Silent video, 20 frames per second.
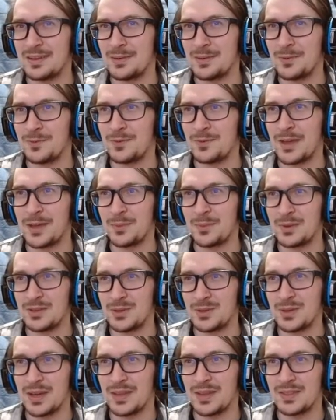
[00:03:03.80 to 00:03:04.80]
right when you
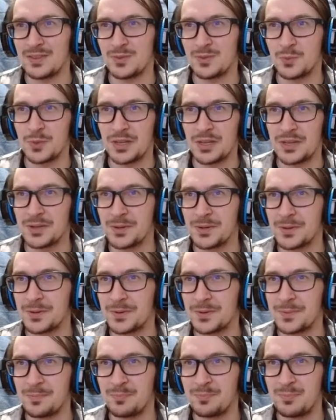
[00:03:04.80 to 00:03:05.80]
got this weird
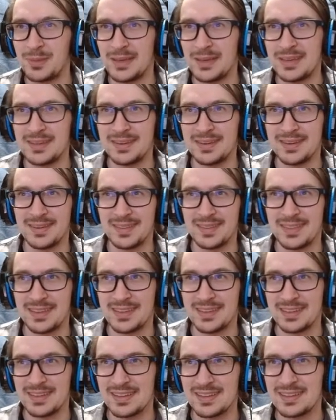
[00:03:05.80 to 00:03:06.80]
pin thing.